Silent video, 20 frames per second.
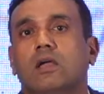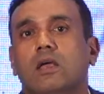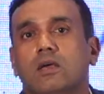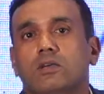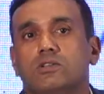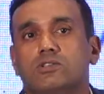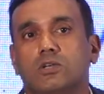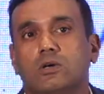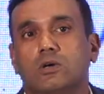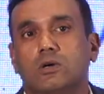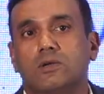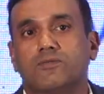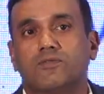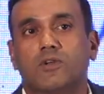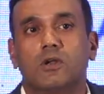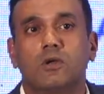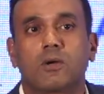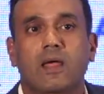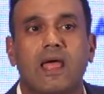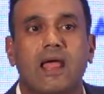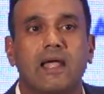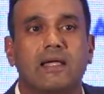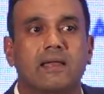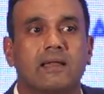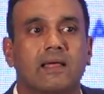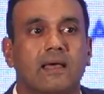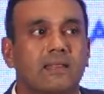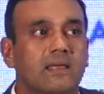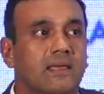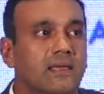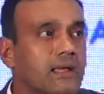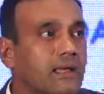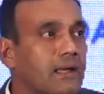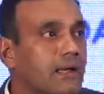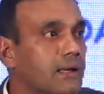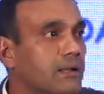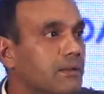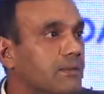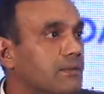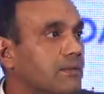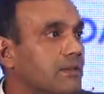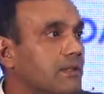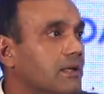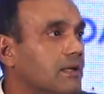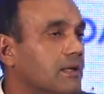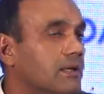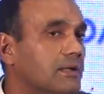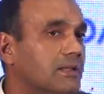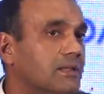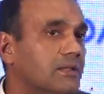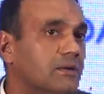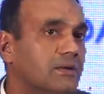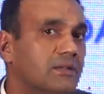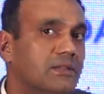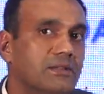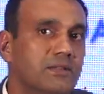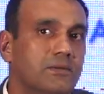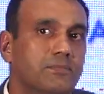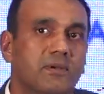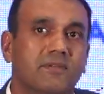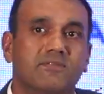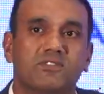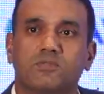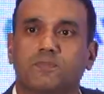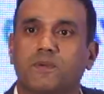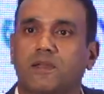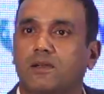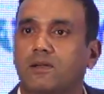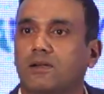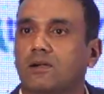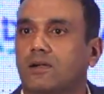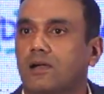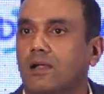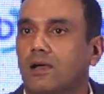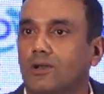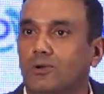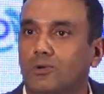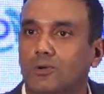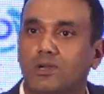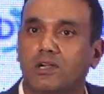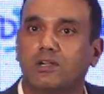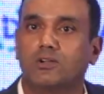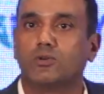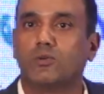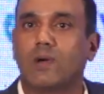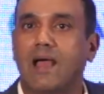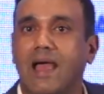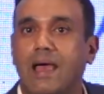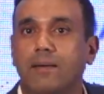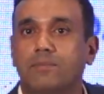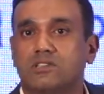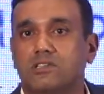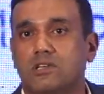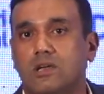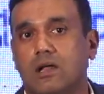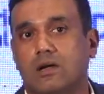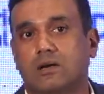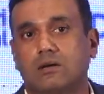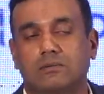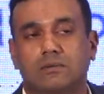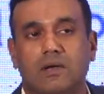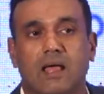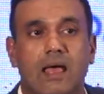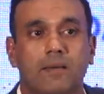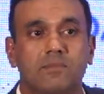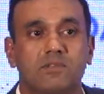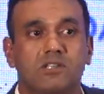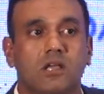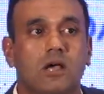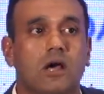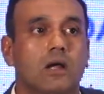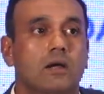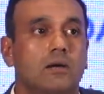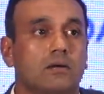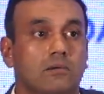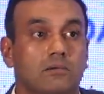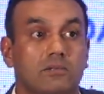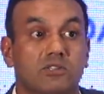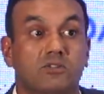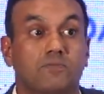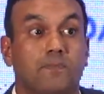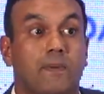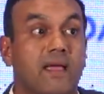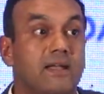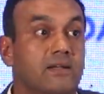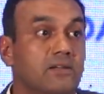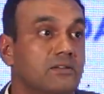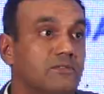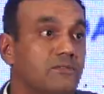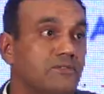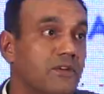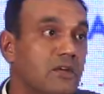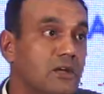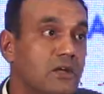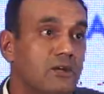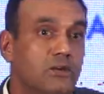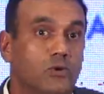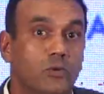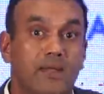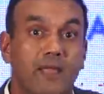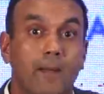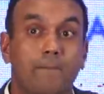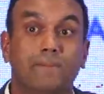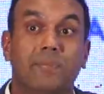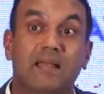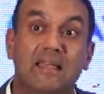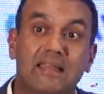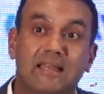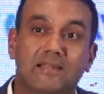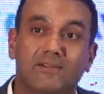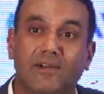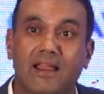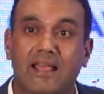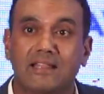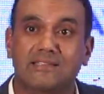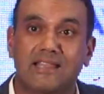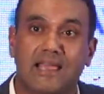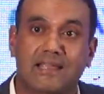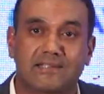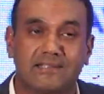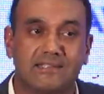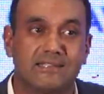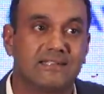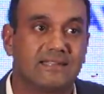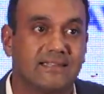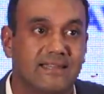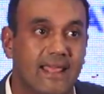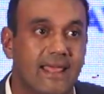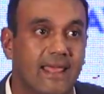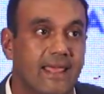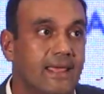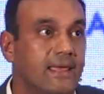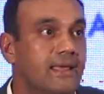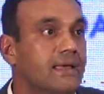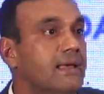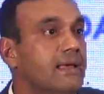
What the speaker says: So if you look at, I think the previous speaker alluded to Amazon. Amazon, in spite of doing 1 billion transactions a day,